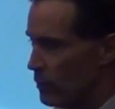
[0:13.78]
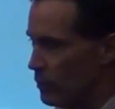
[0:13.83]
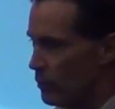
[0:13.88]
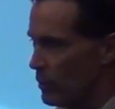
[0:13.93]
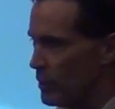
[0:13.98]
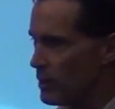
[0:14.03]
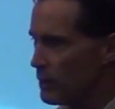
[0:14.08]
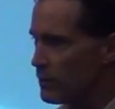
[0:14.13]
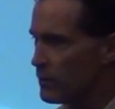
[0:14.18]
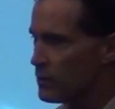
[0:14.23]

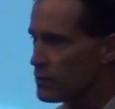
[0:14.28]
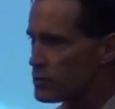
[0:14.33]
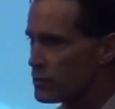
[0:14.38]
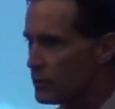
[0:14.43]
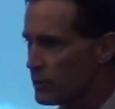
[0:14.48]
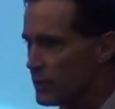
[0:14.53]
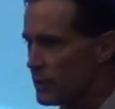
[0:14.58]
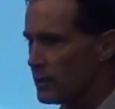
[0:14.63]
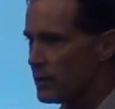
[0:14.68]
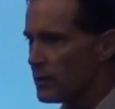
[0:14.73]
We are
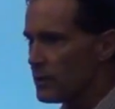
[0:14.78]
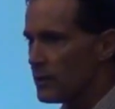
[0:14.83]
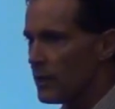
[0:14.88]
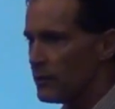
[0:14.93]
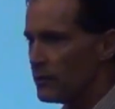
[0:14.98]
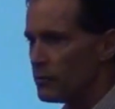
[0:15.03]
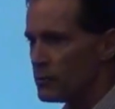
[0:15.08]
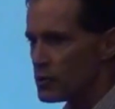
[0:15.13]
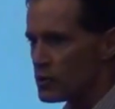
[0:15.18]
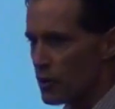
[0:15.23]
virtually
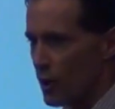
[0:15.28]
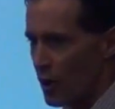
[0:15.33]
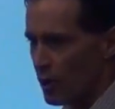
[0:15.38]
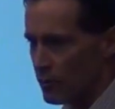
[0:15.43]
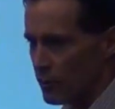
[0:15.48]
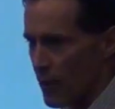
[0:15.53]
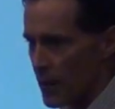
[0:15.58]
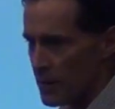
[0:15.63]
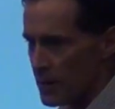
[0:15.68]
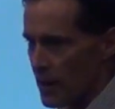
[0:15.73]
under
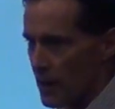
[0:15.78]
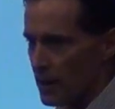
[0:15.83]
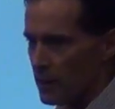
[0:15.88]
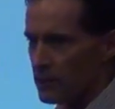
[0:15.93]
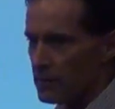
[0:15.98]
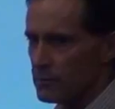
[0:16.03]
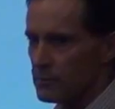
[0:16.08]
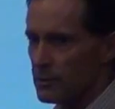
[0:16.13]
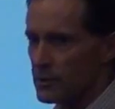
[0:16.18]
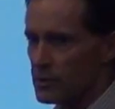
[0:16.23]
assault right
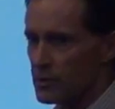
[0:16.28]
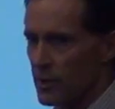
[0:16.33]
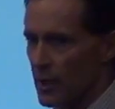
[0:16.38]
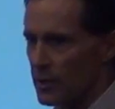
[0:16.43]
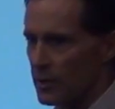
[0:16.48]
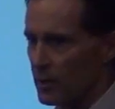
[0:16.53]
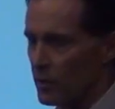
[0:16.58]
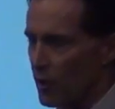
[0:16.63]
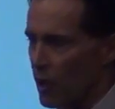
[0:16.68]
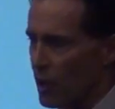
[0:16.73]
now. It's
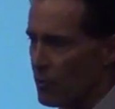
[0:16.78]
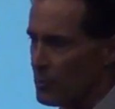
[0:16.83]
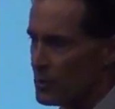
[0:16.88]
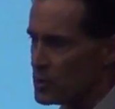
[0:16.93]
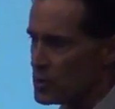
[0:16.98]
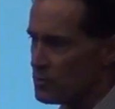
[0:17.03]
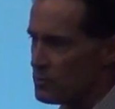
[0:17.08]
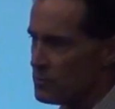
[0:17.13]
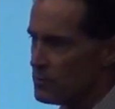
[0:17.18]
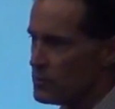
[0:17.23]
not
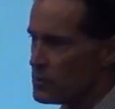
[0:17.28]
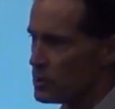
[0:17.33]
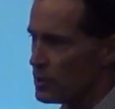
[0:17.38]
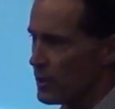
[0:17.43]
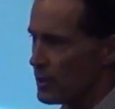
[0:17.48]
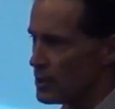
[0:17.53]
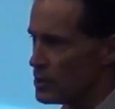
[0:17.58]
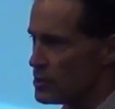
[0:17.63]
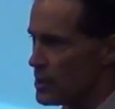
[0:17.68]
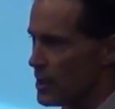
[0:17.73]
alarmism, it's
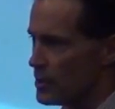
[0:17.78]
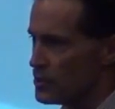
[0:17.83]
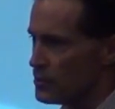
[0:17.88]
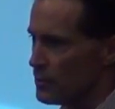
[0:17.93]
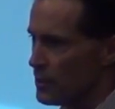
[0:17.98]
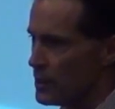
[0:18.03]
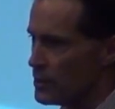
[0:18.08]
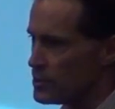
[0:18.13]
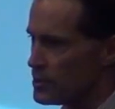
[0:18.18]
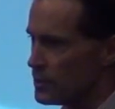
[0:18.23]
not
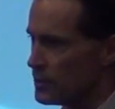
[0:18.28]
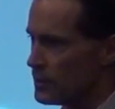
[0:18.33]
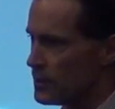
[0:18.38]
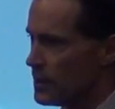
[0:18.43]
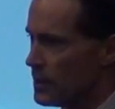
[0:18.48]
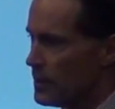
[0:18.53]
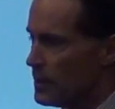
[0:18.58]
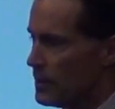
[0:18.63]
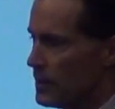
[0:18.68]
exaggeration.